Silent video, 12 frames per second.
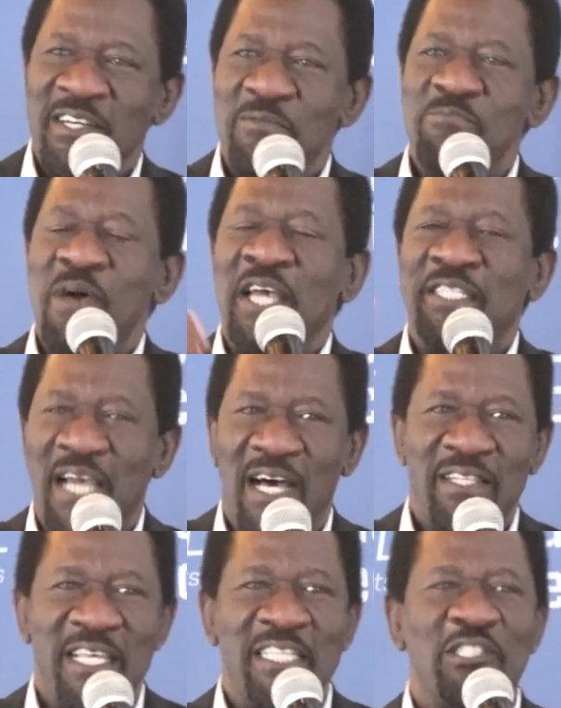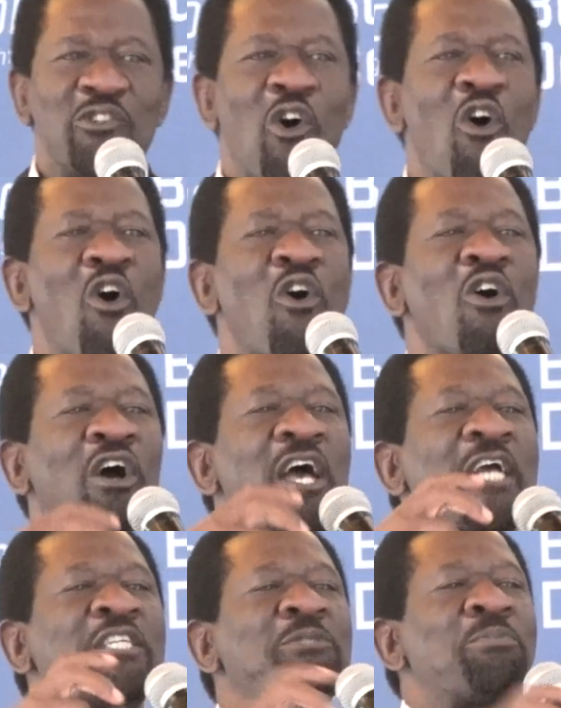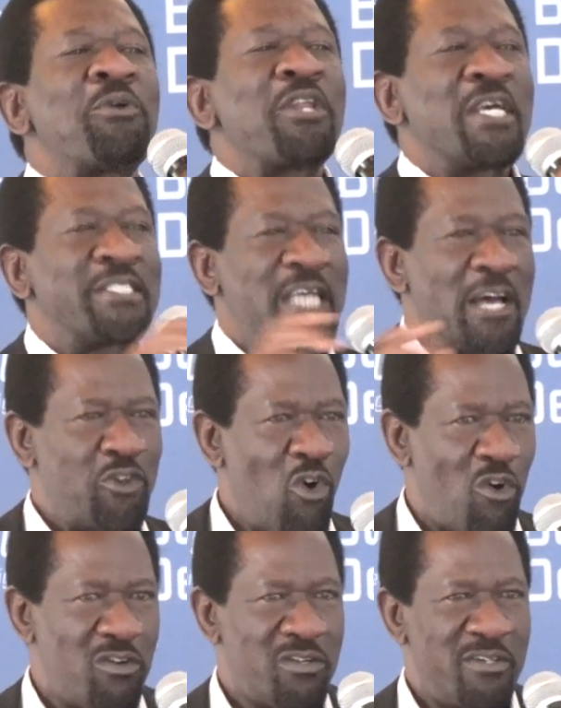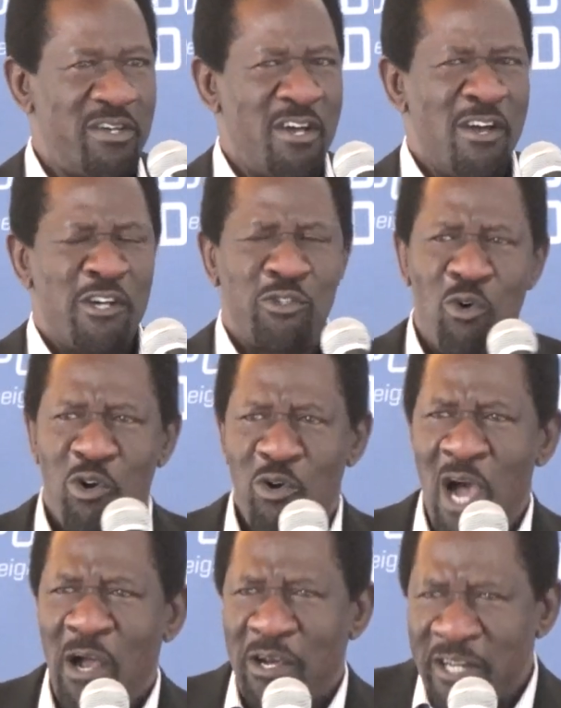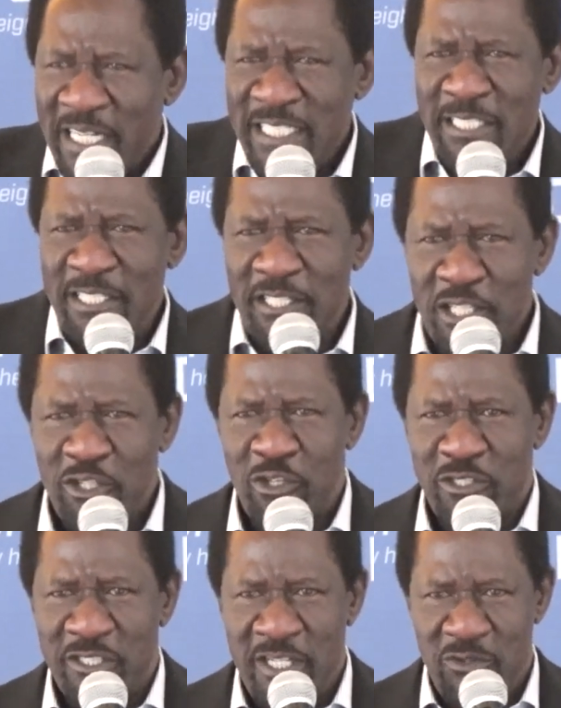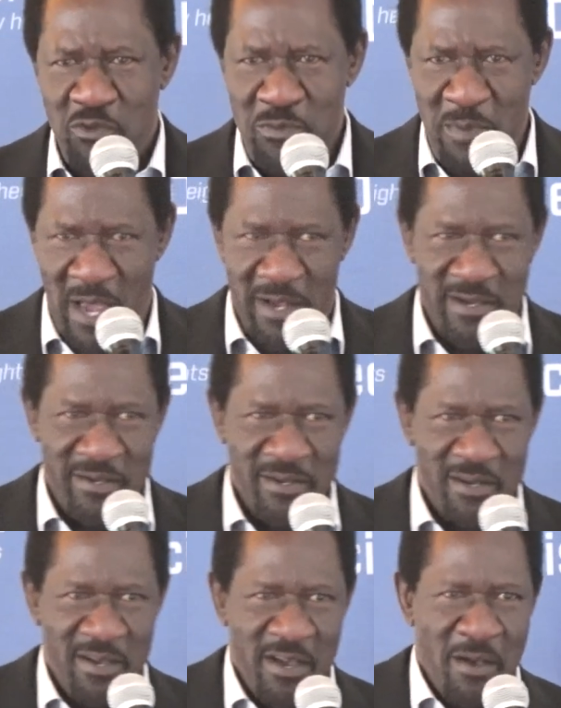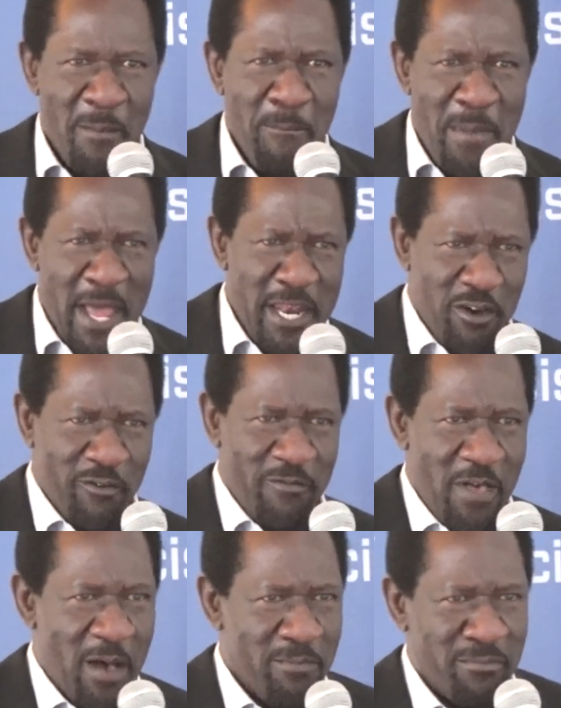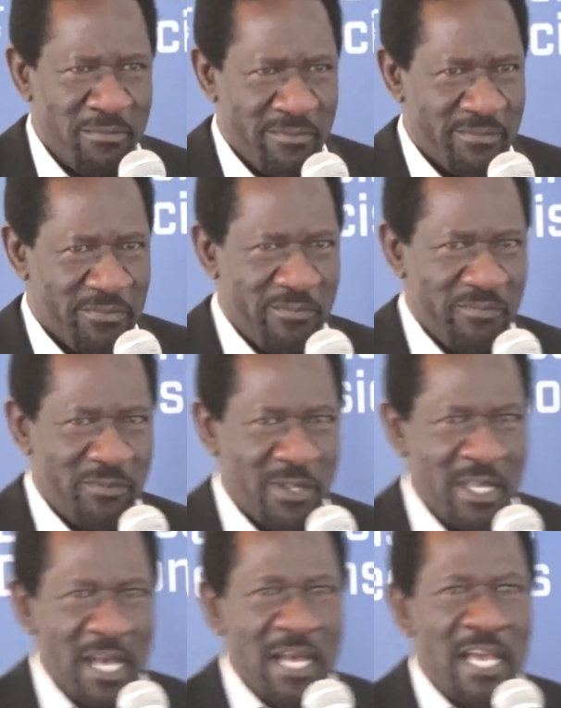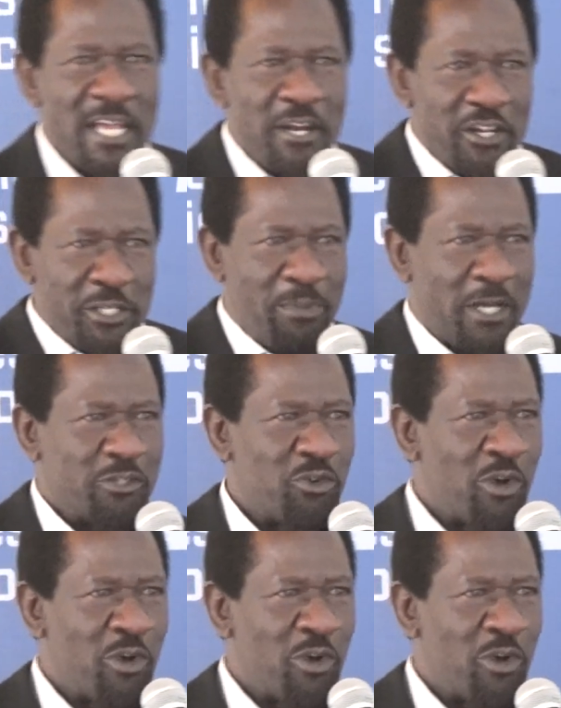measure. There's no experience at all. So credit decisions that we make, many of them, in respect to